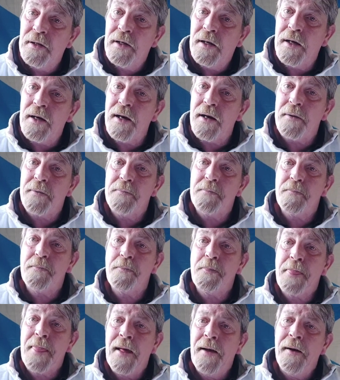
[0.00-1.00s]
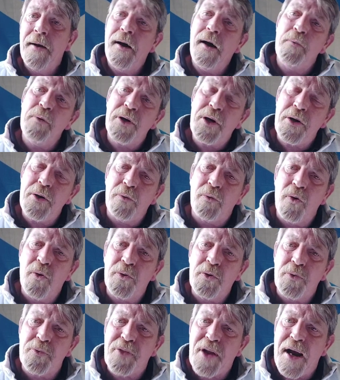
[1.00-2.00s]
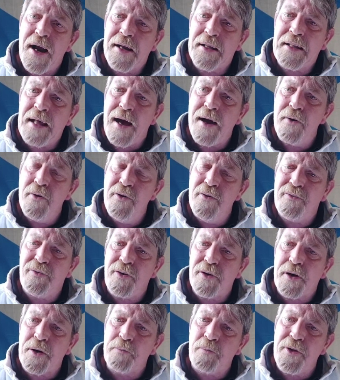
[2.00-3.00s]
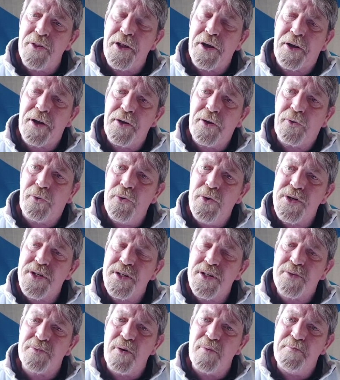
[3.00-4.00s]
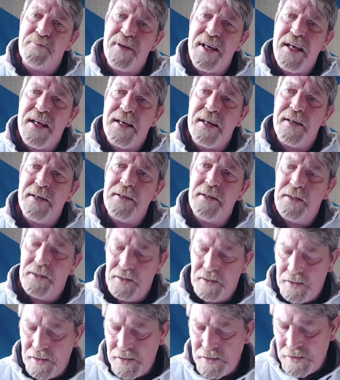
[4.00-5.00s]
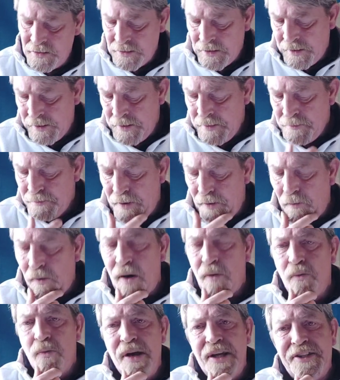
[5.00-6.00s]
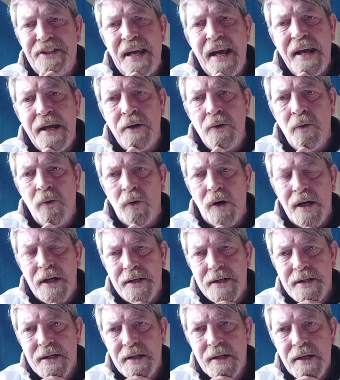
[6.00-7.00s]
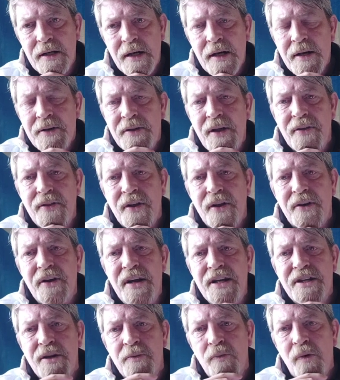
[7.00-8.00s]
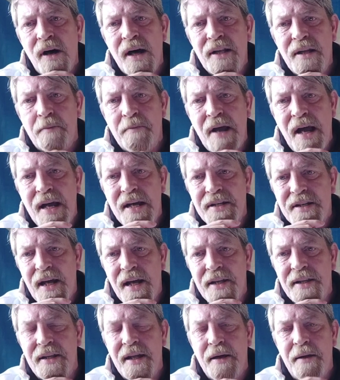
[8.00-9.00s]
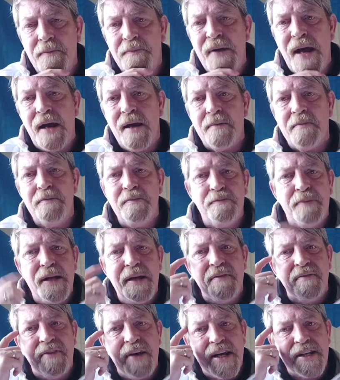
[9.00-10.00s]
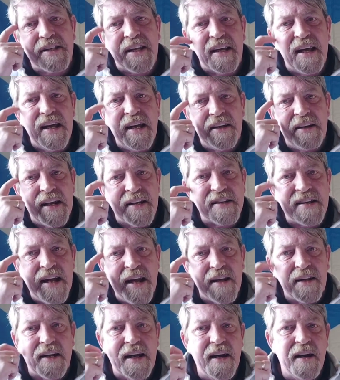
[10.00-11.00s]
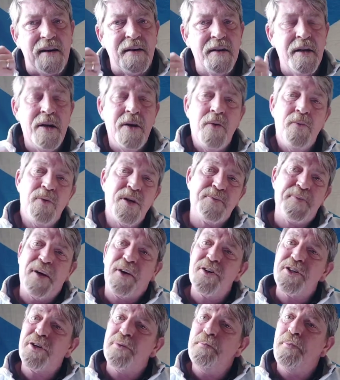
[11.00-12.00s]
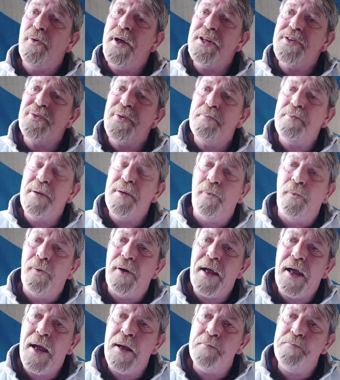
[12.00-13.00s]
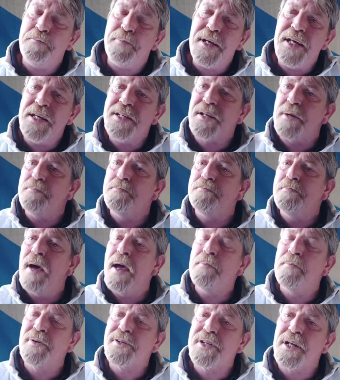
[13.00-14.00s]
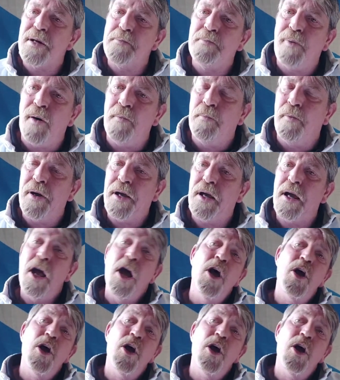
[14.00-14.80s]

I wonder how long they'll drag that out for and what the conclusions will be. But what we do know is that the reason why the Mets hadn't been investigating this earlier was because complaints from people were MPs and members of the public